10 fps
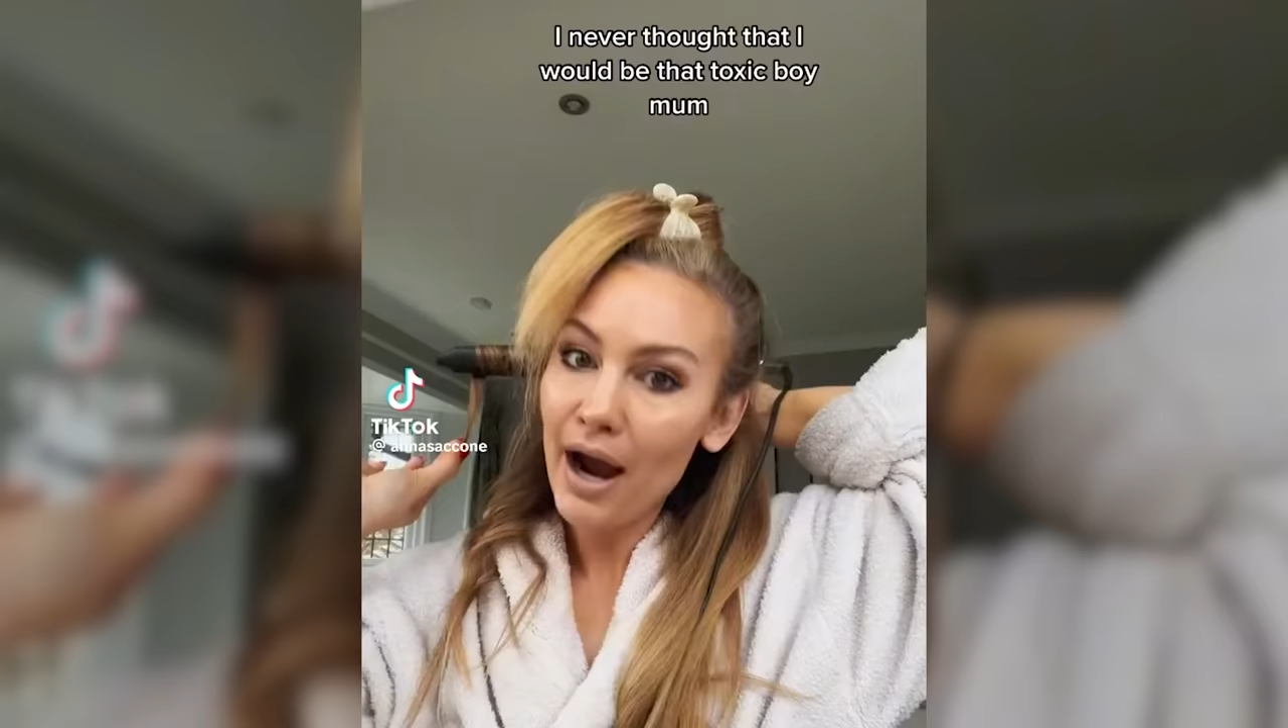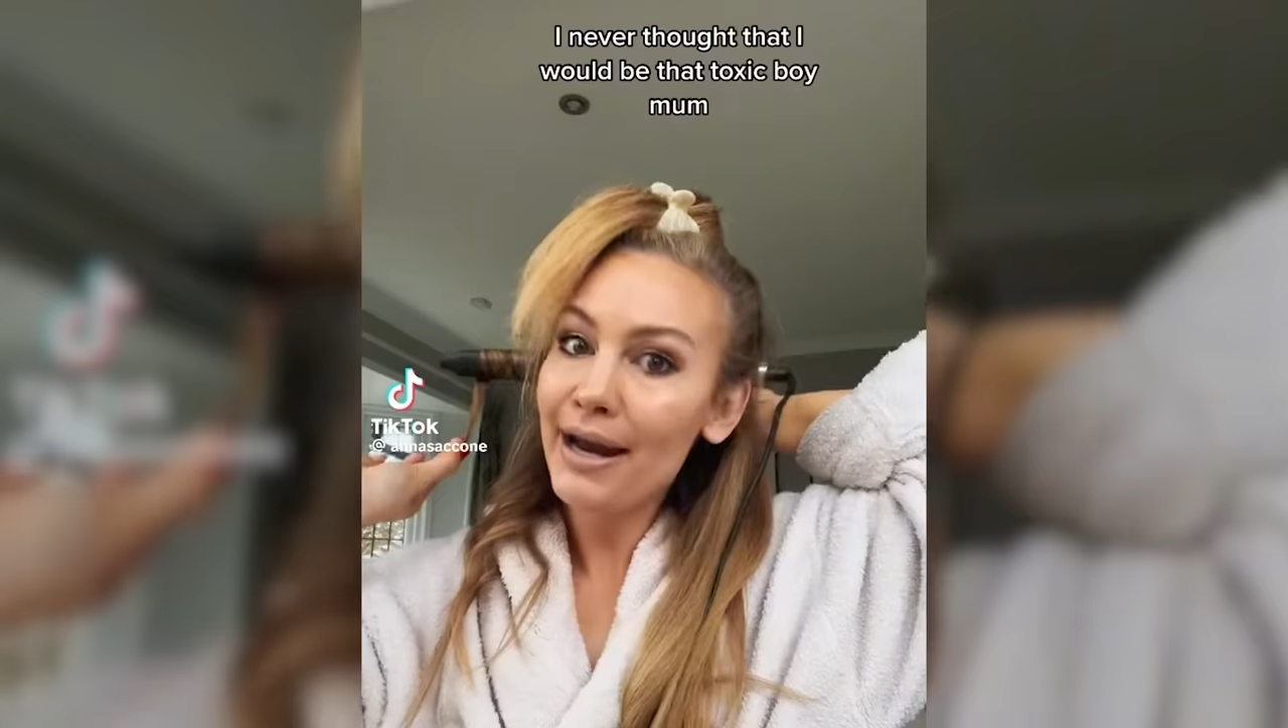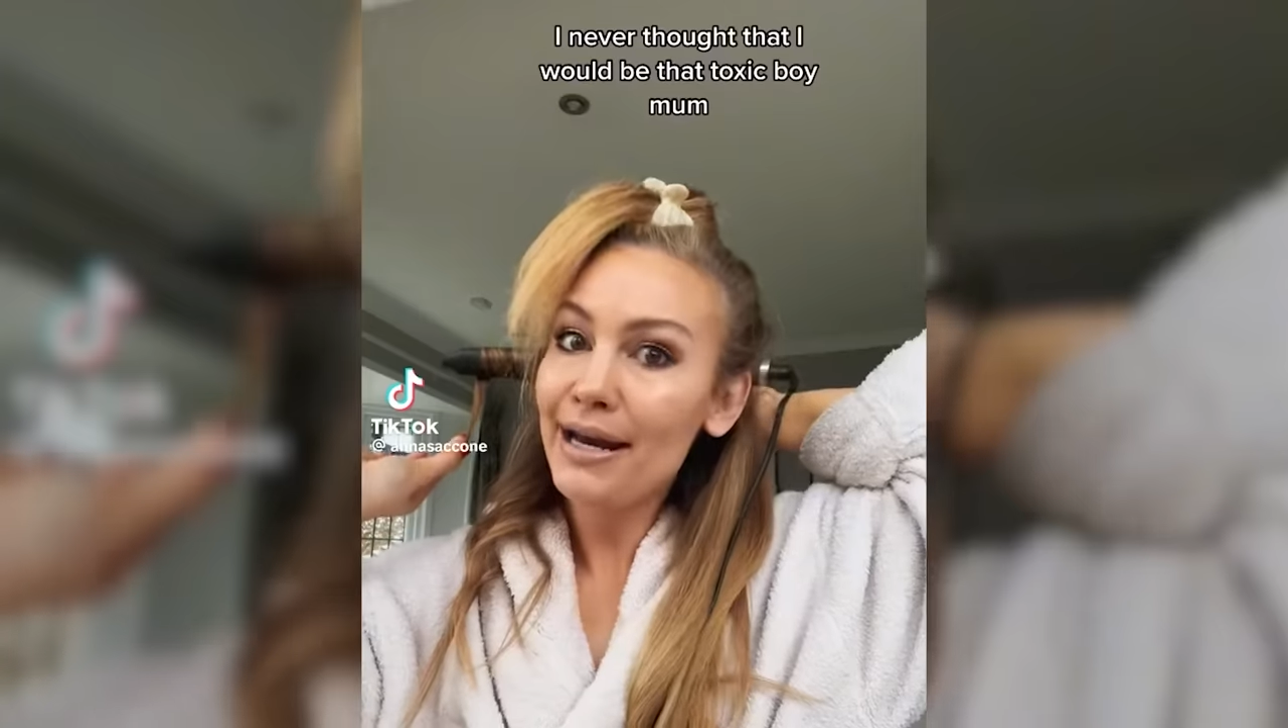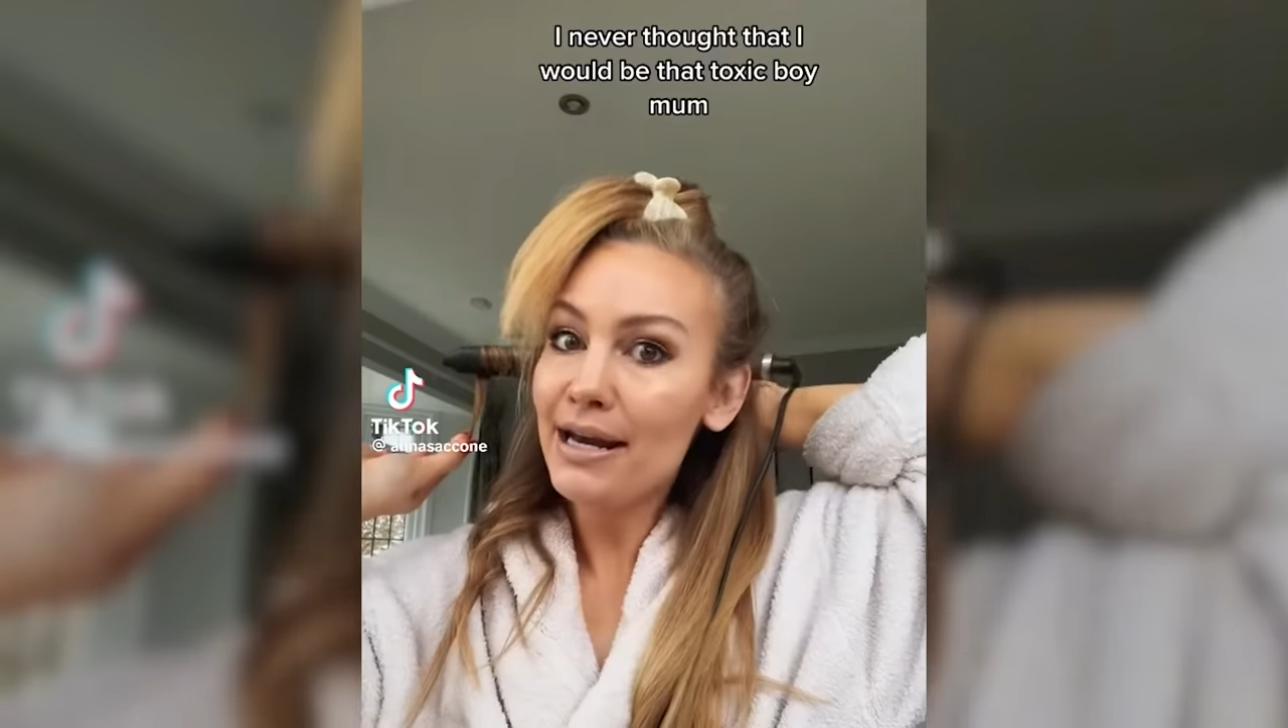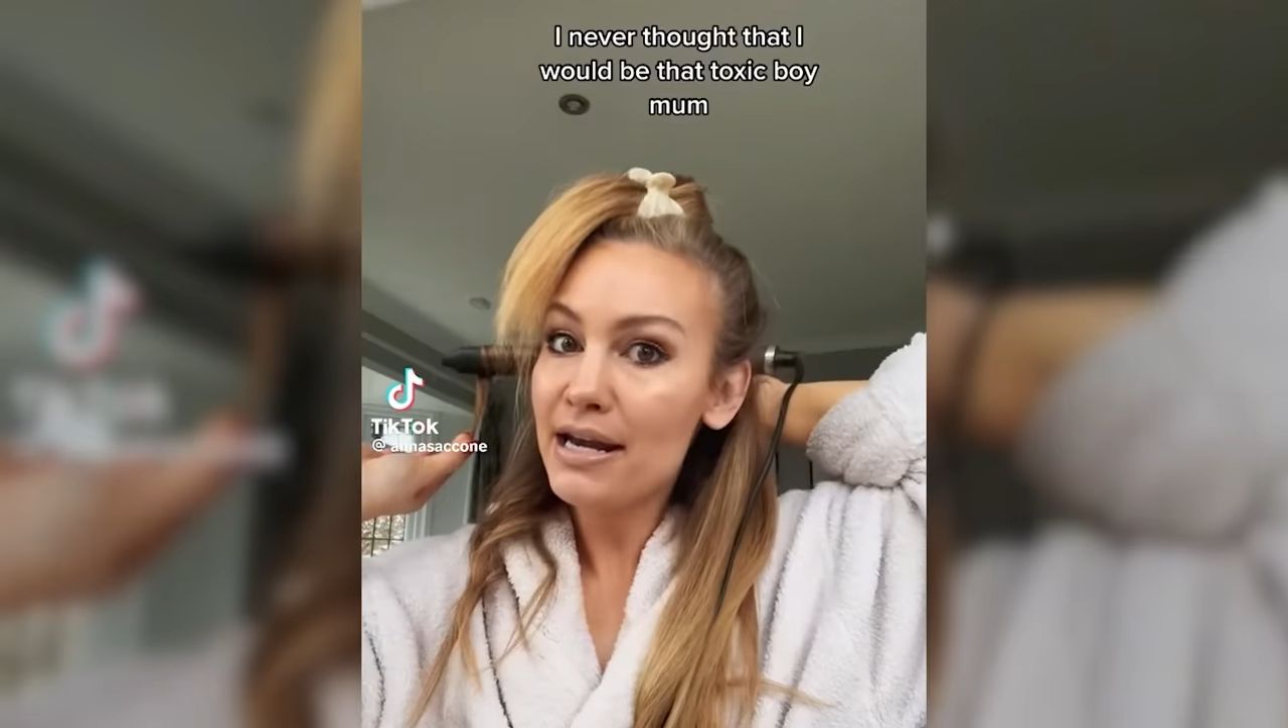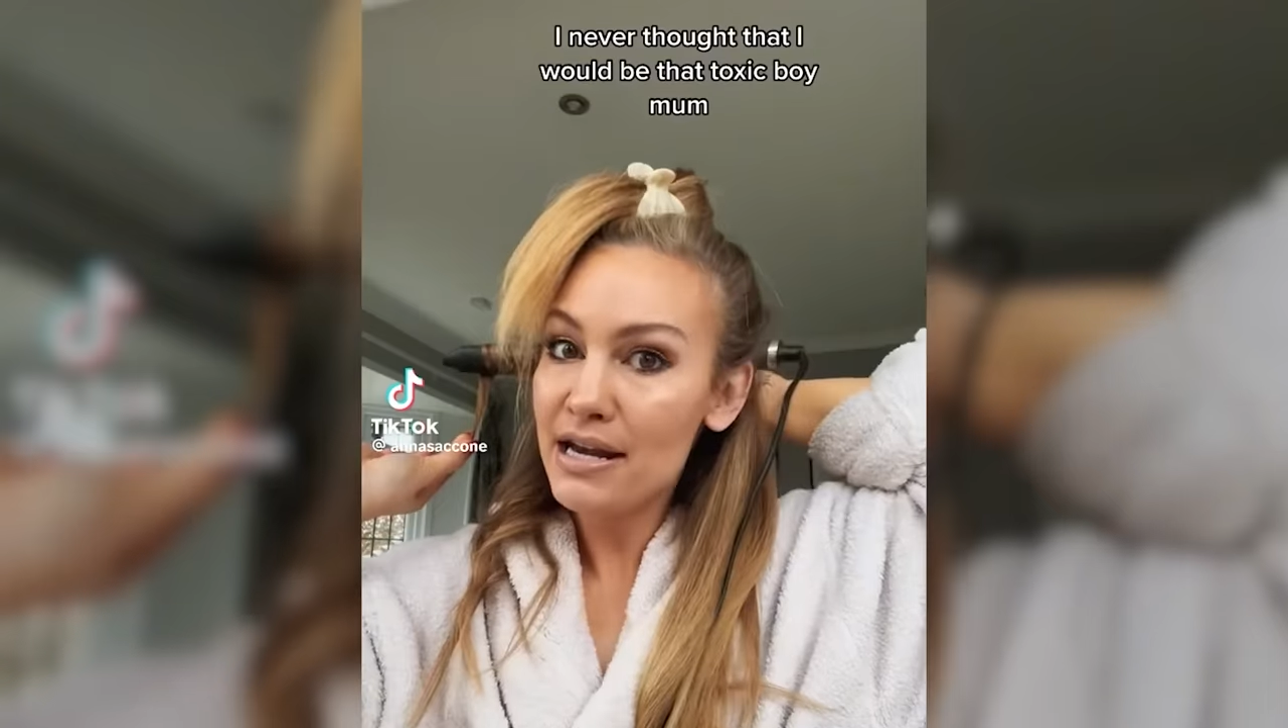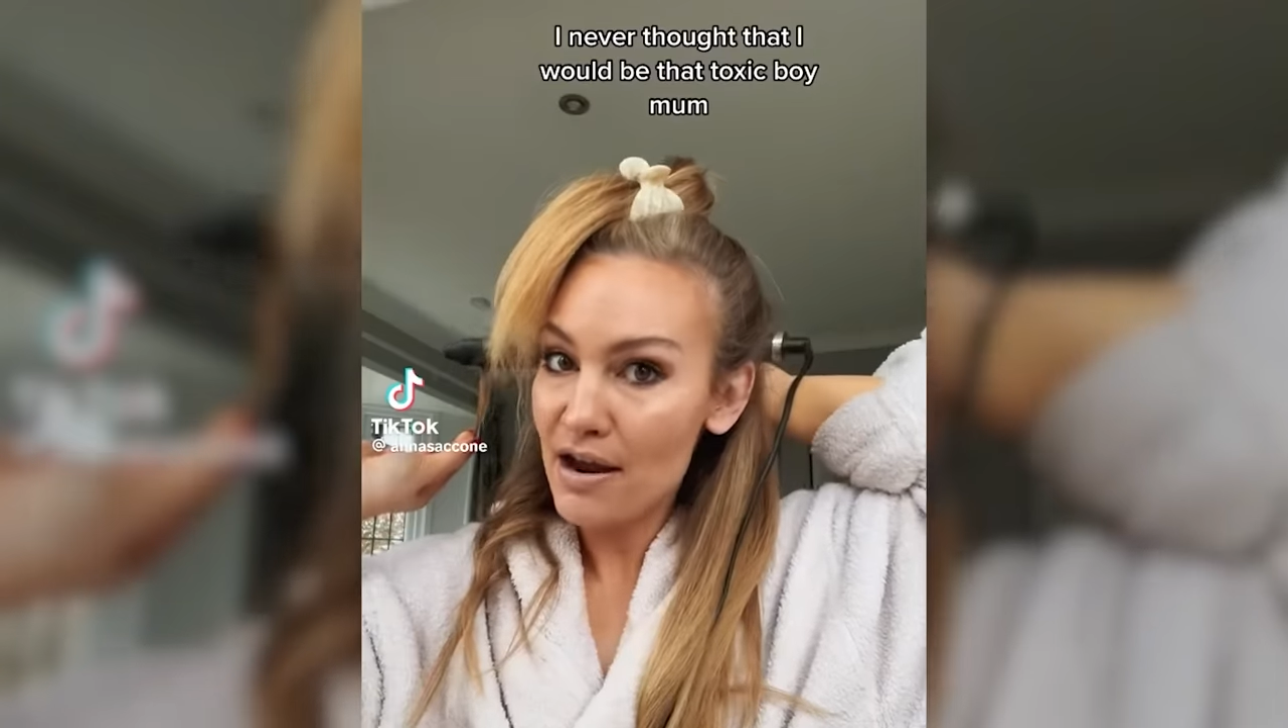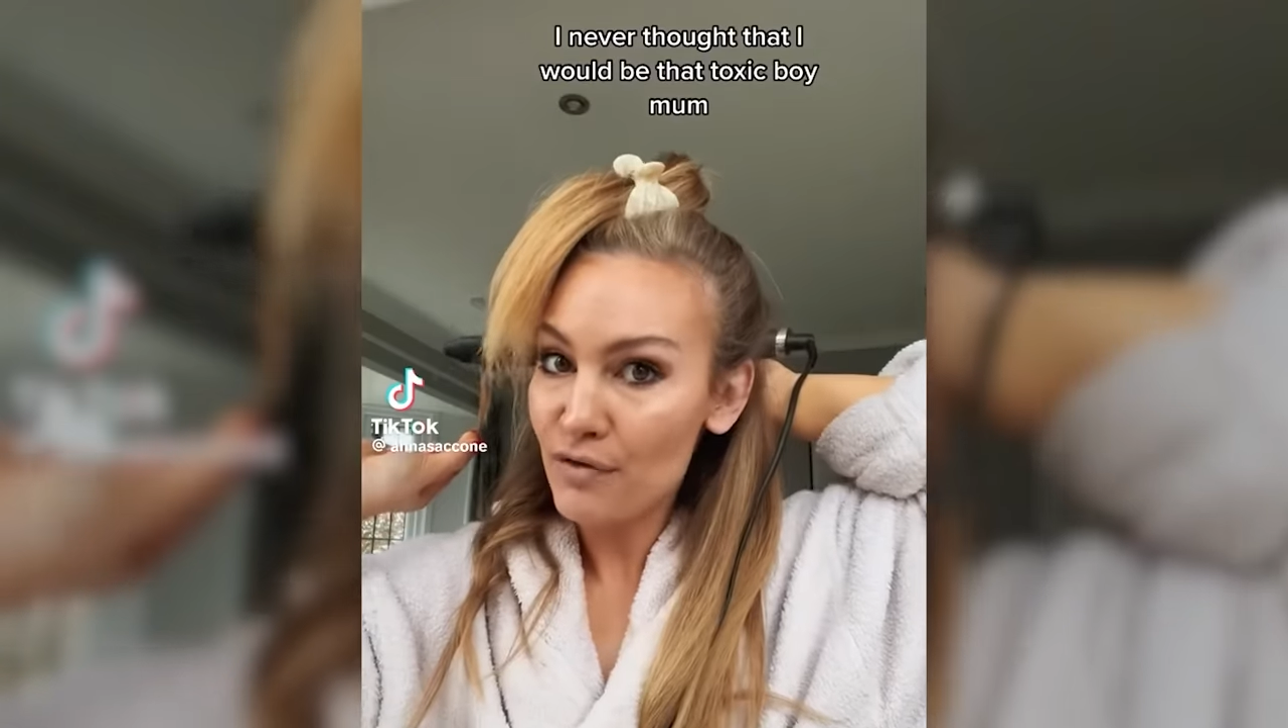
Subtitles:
I never